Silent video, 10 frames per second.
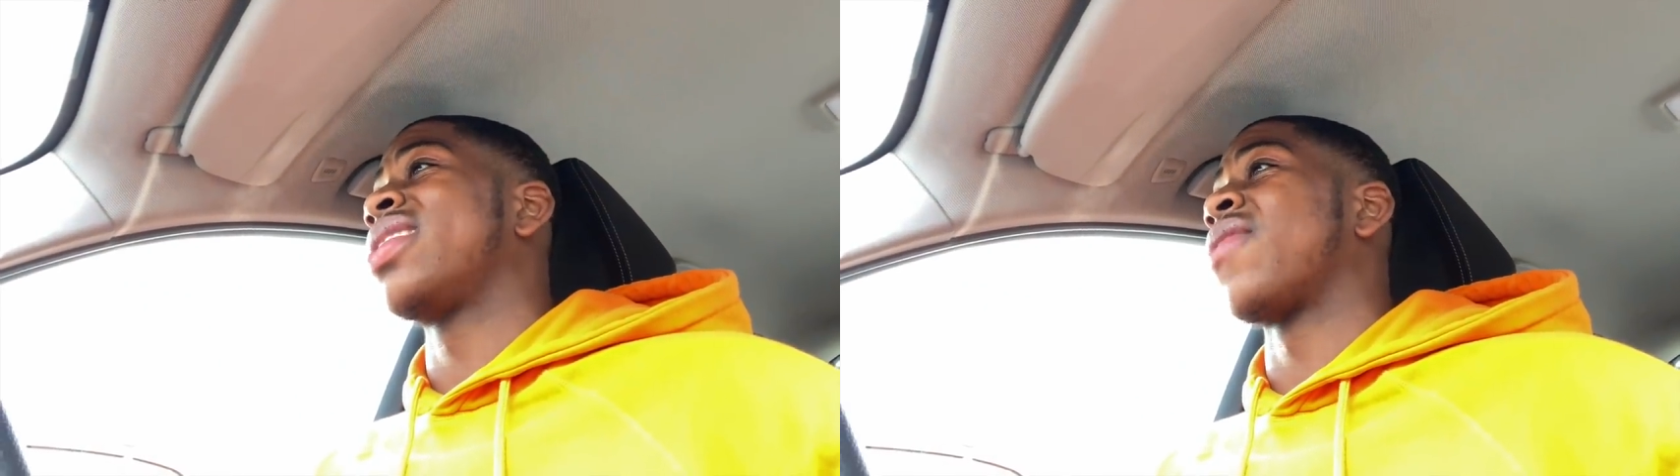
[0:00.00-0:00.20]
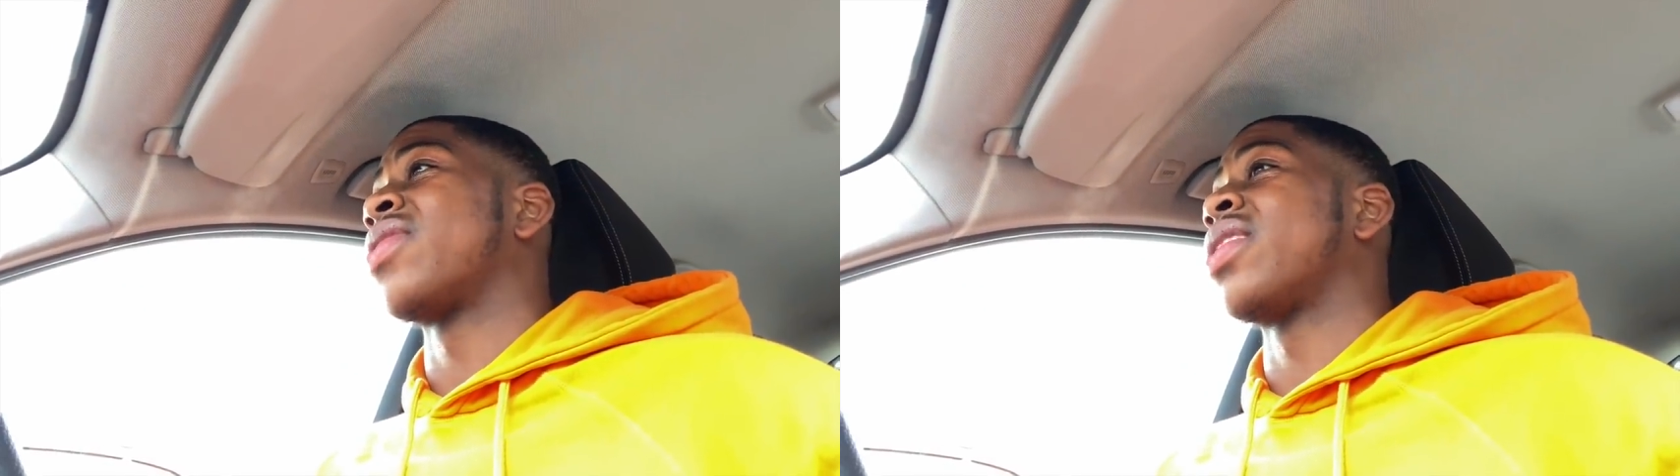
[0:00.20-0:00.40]

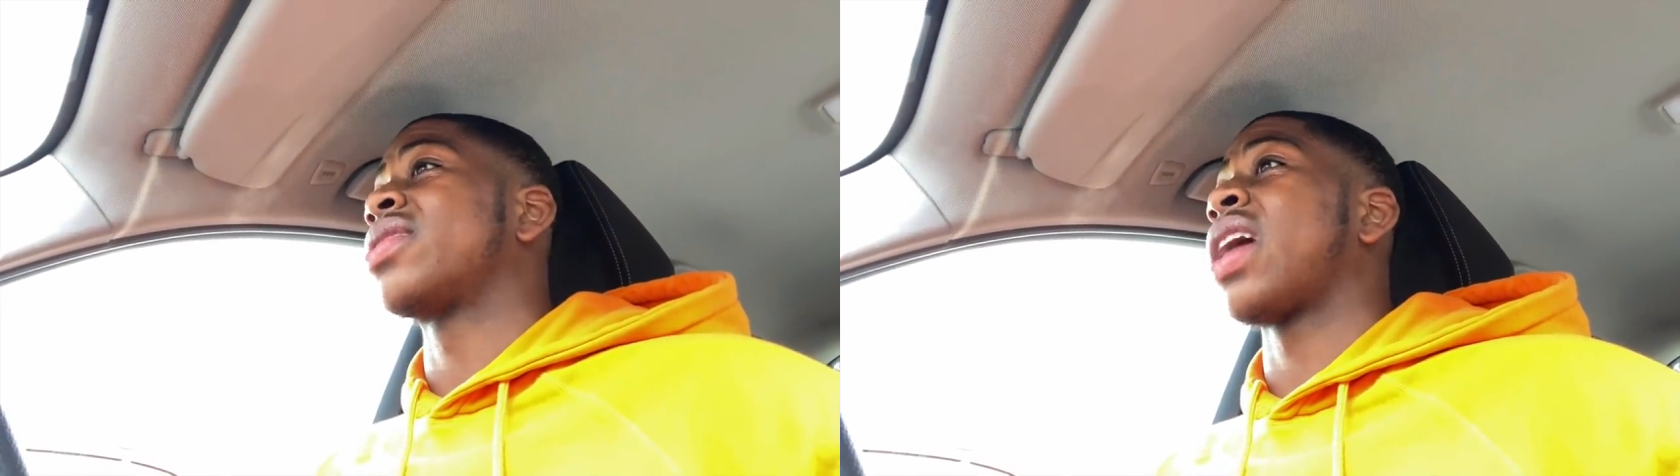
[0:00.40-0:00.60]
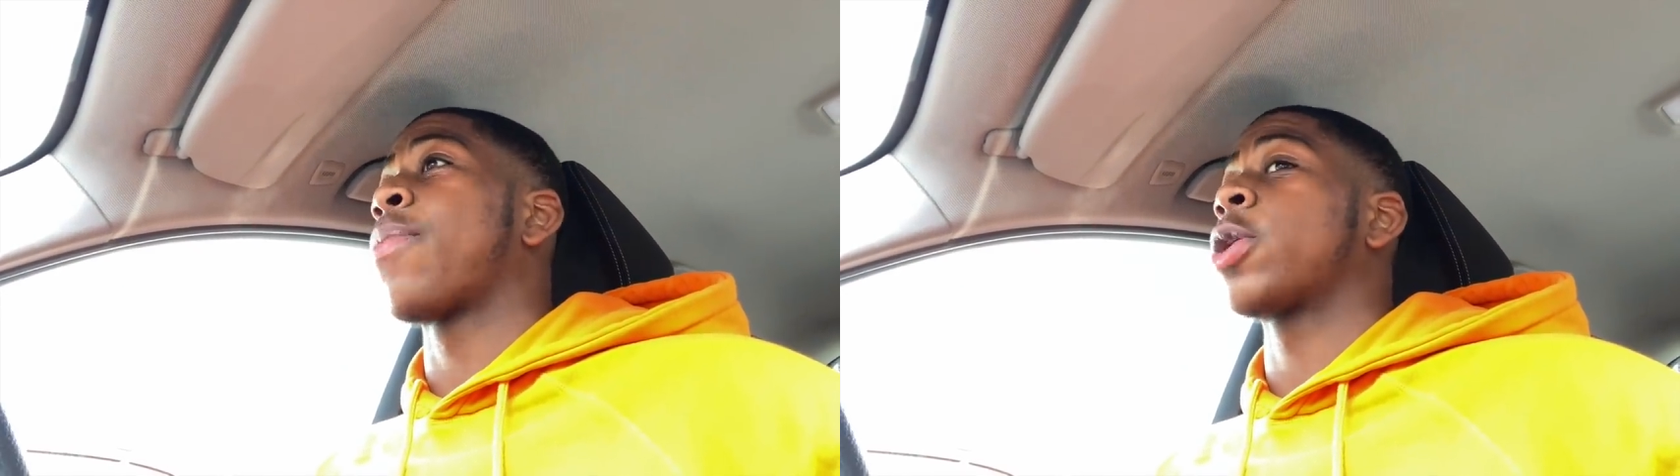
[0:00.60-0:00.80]
I think the
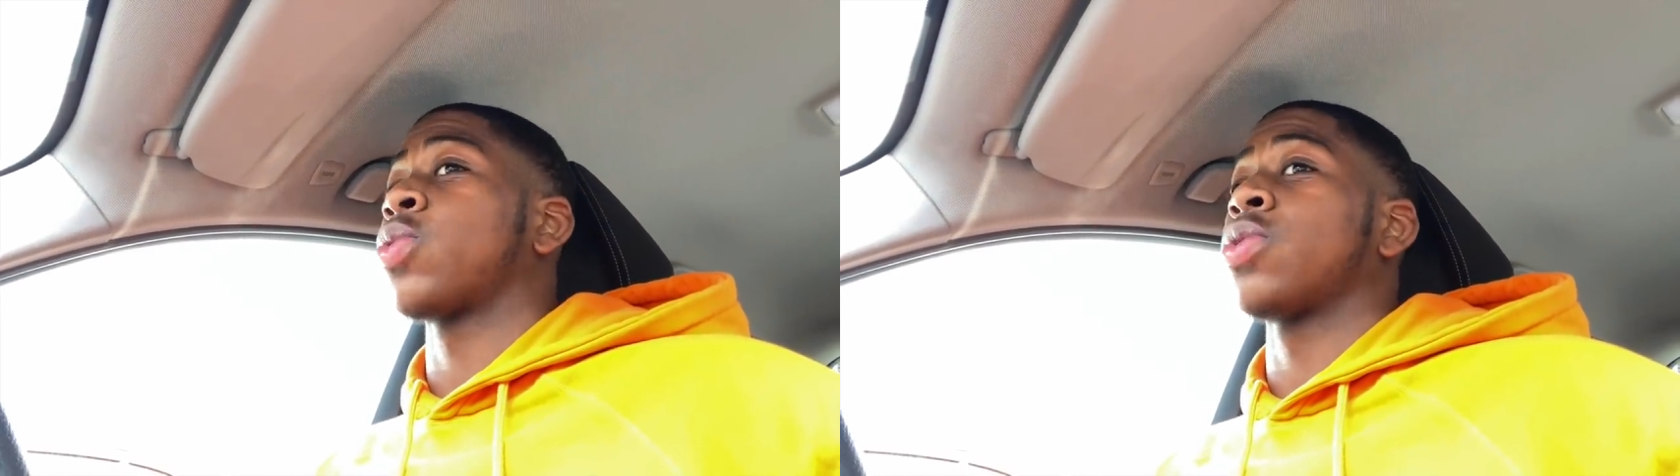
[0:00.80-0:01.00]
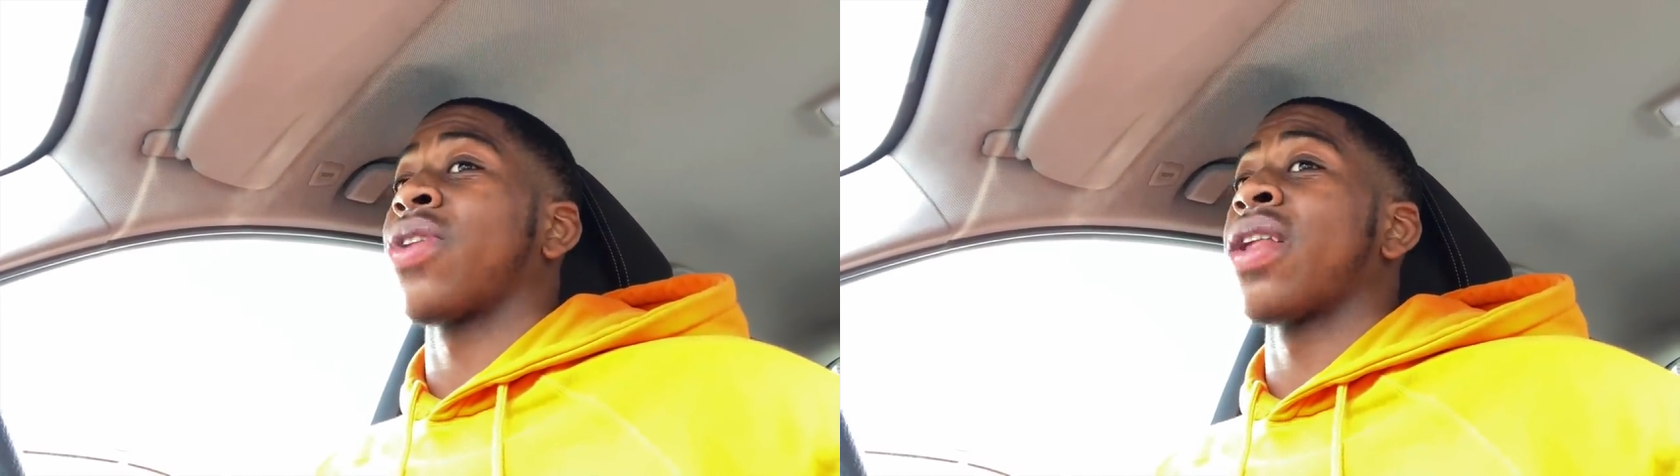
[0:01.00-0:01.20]
tyre pressure
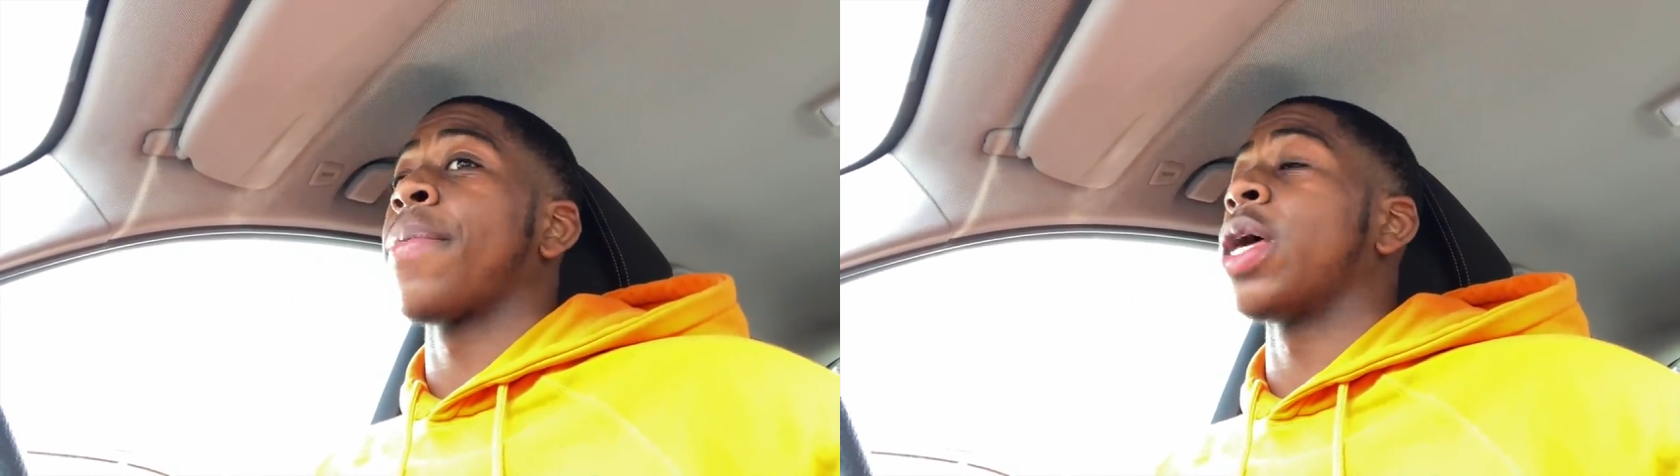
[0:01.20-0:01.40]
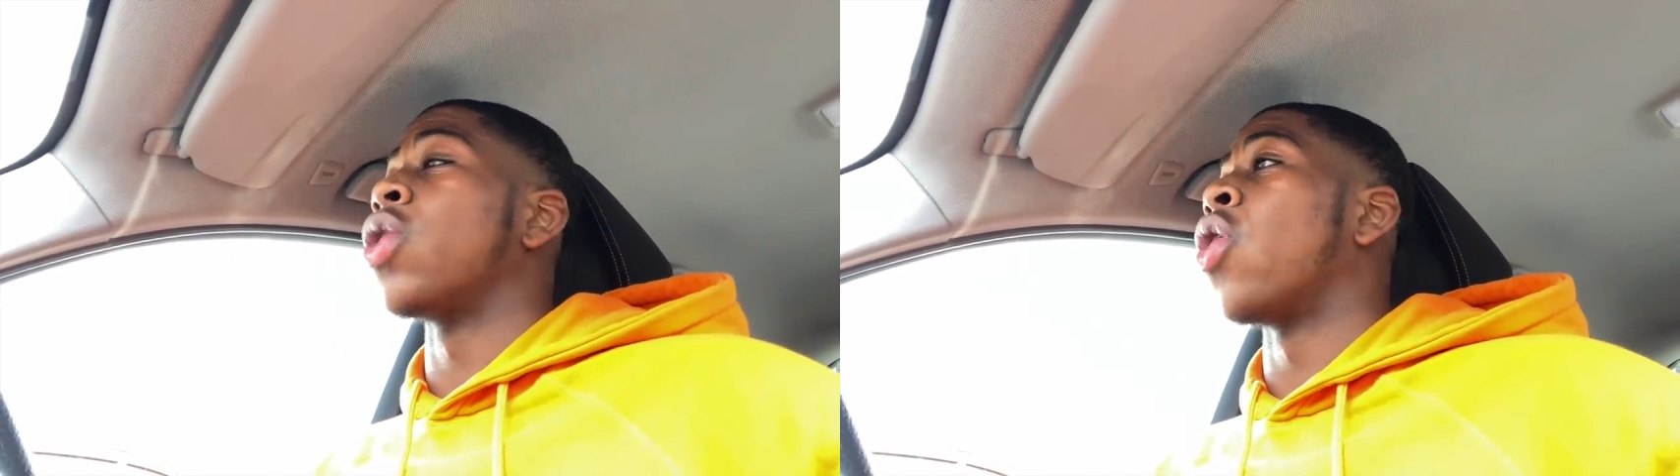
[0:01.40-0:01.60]
was running a
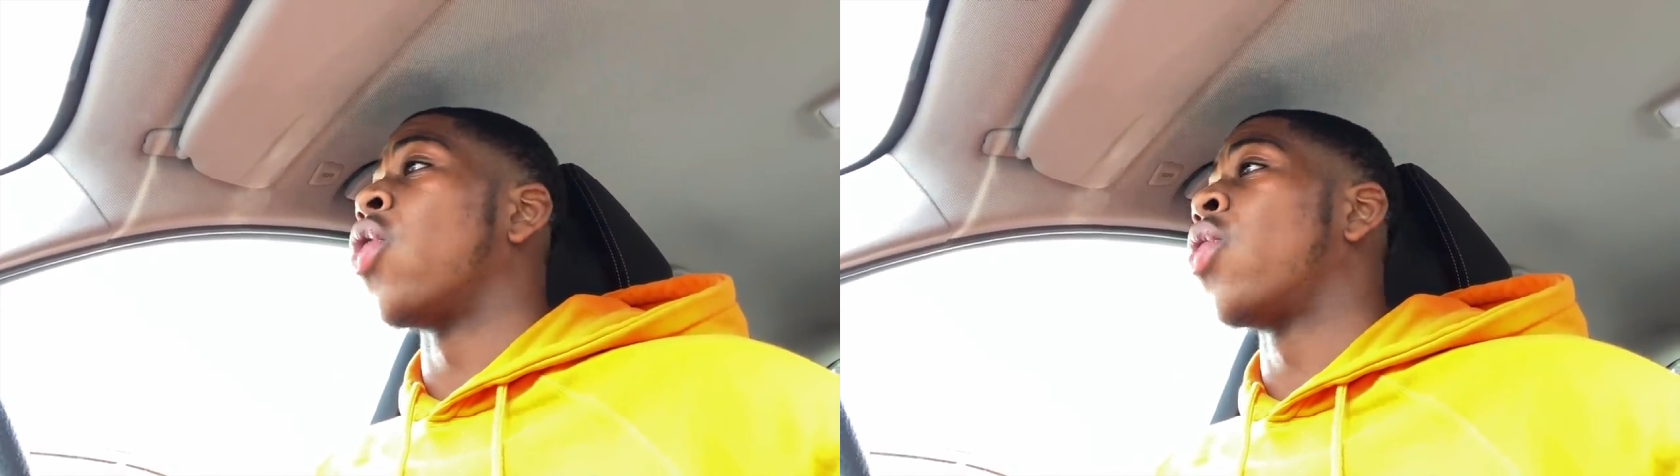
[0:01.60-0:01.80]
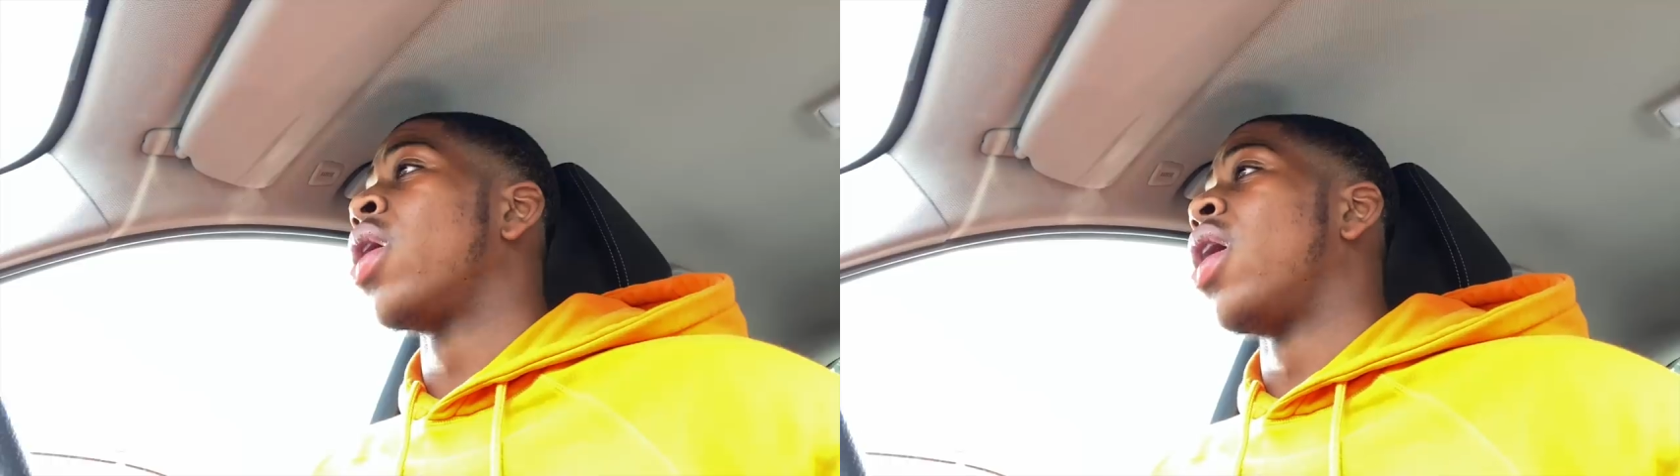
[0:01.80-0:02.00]
bit low.